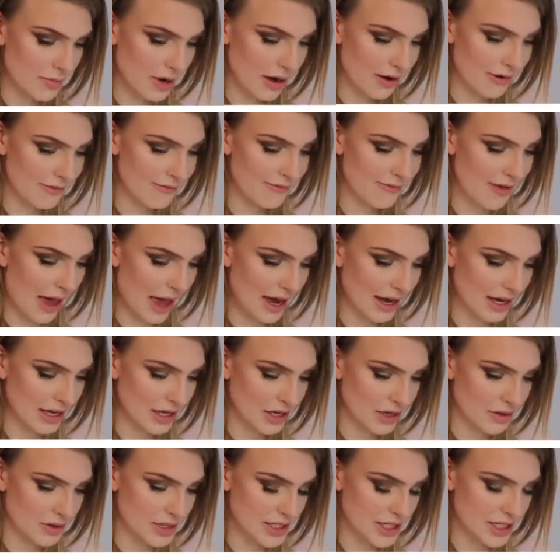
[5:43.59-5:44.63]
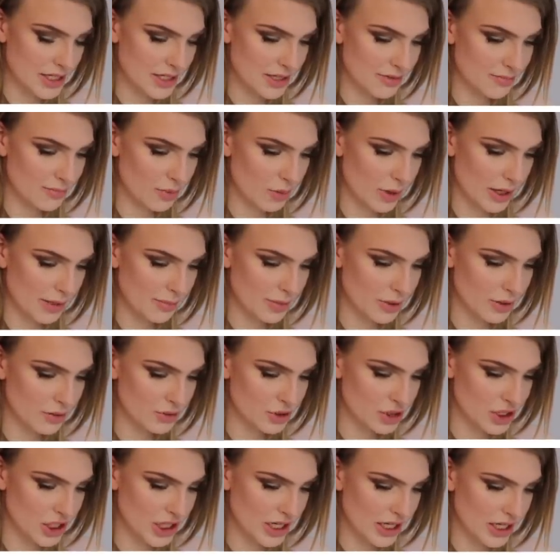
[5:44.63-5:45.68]
I'm not a faggot who's into boy
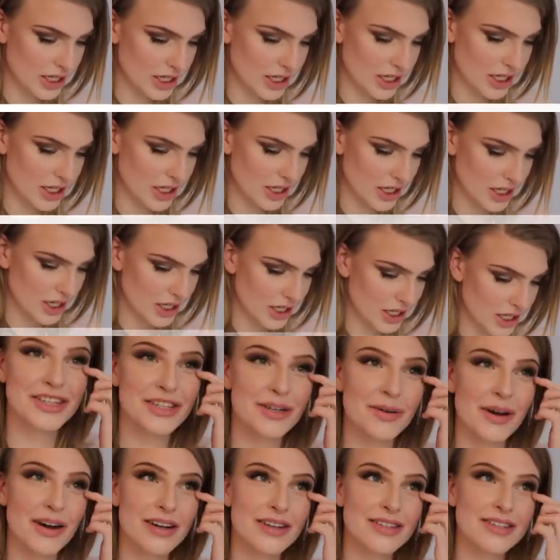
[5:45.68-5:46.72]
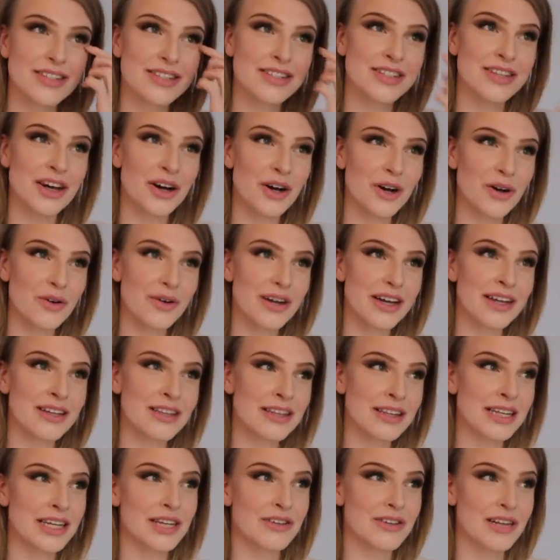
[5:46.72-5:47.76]
poochie. You are so
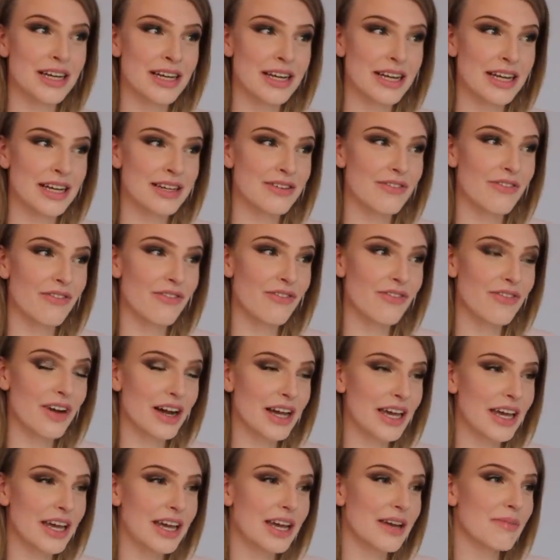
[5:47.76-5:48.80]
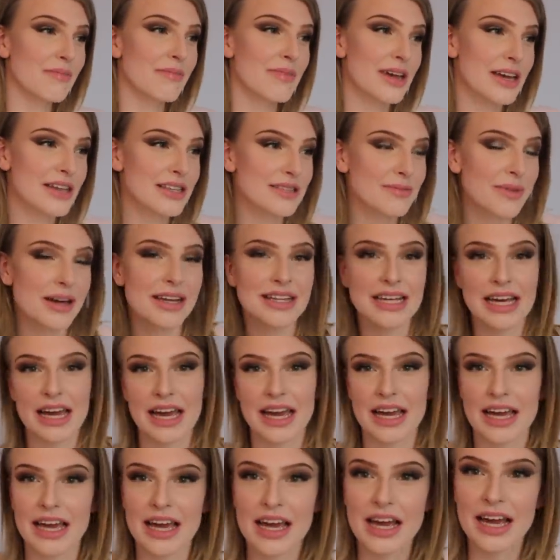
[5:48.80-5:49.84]
illiterate and it makes my
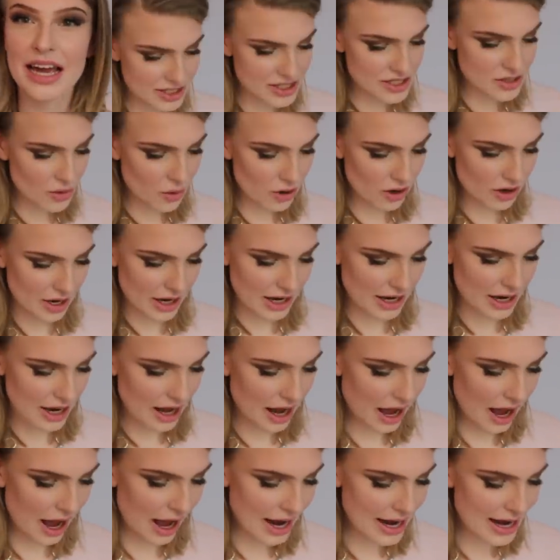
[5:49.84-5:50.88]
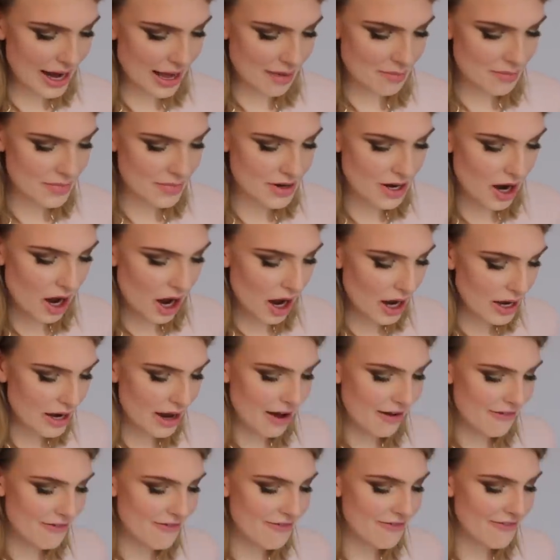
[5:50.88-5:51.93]
day. Sorry, I am not
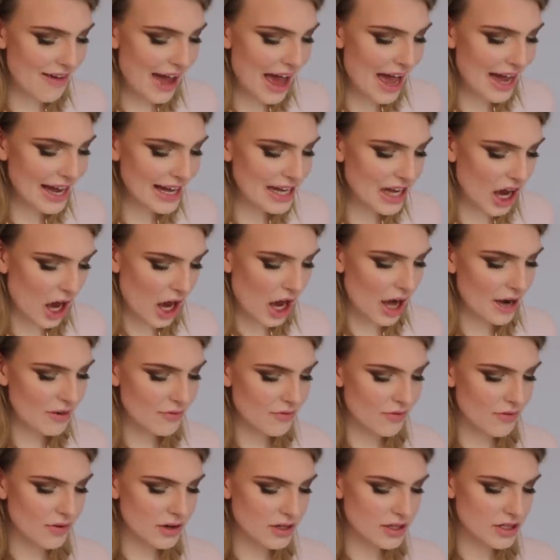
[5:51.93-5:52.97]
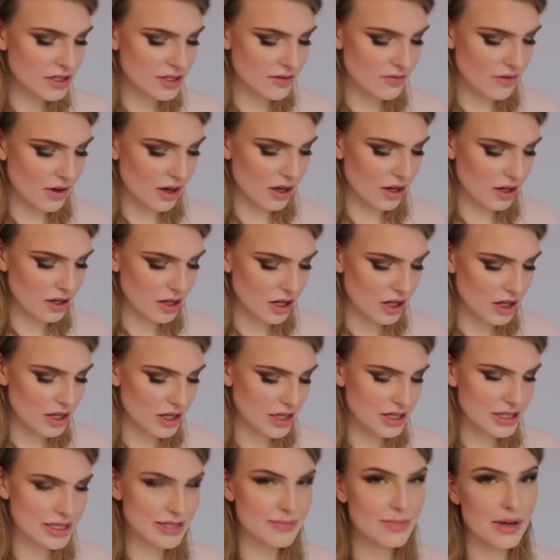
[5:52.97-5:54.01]
a faggot. First of all,
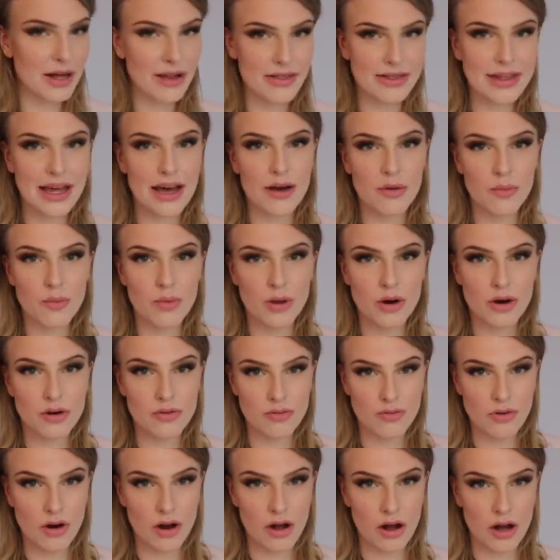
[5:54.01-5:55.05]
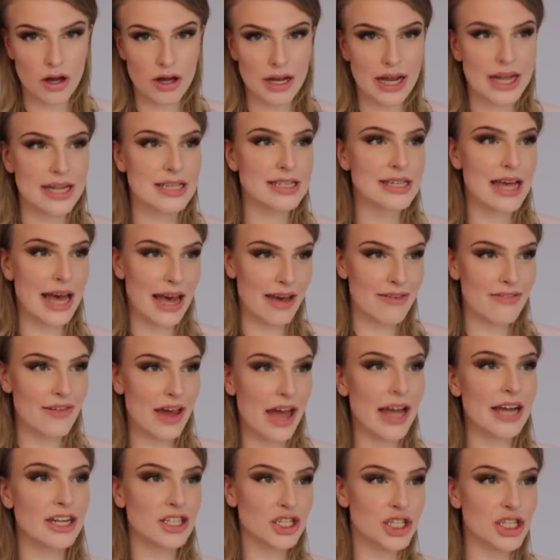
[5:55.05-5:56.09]
you spelled that word wrong. It's
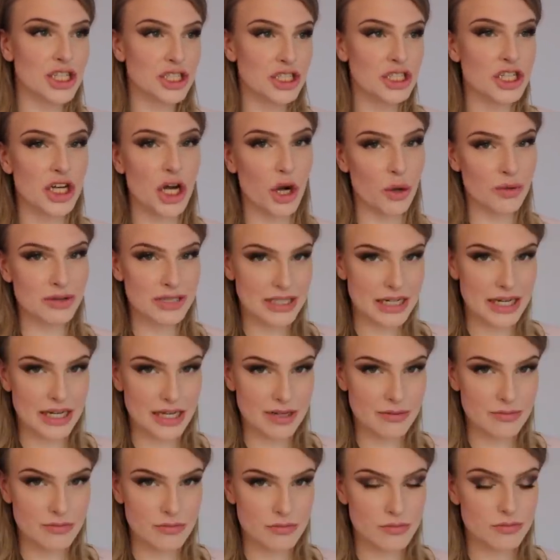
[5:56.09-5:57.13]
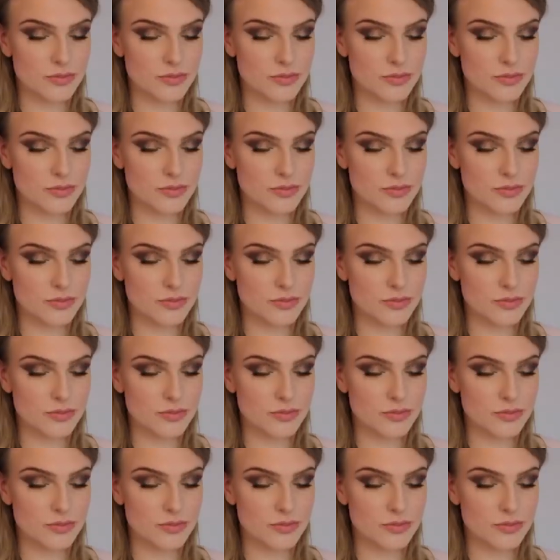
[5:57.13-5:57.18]
F-A-G-G-O-T.